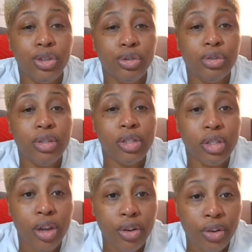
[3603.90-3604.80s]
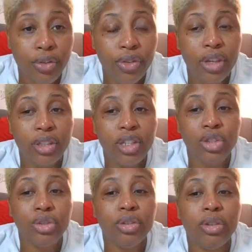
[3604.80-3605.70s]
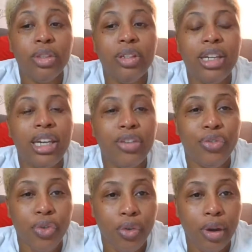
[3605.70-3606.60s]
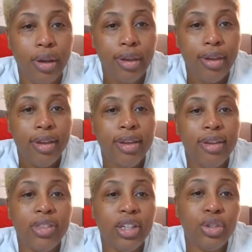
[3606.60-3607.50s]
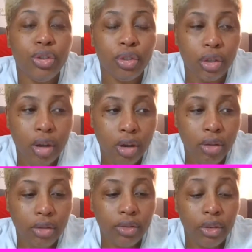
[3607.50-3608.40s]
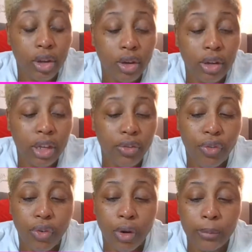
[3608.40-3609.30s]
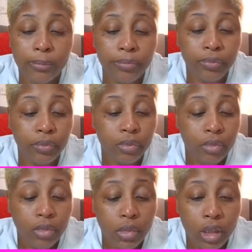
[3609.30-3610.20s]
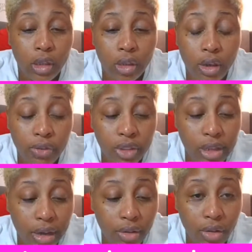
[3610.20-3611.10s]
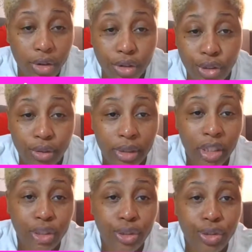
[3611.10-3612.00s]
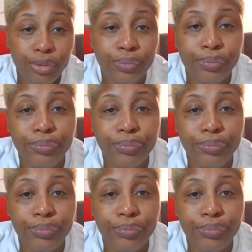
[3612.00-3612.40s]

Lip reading: that you deserve and that you're looking for and that you're longing for. Love is not going to hurt you and hit you.